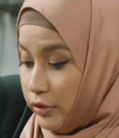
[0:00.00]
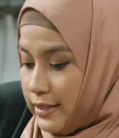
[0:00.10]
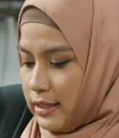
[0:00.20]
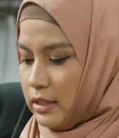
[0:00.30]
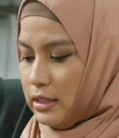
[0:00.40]

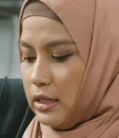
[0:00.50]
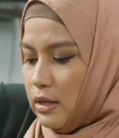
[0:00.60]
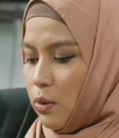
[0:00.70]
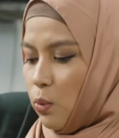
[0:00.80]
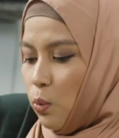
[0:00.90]
reasons.
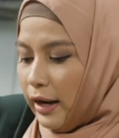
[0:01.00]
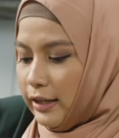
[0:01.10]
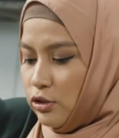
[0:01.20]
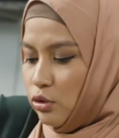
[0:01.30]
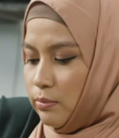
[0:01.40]
One
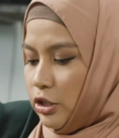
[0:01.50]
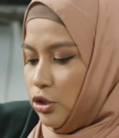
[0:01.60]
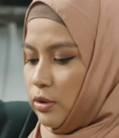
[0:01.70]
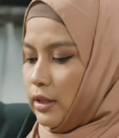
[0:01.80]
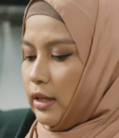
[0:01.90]
is to make
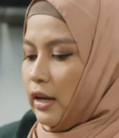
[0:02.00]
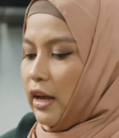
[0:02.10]
sure that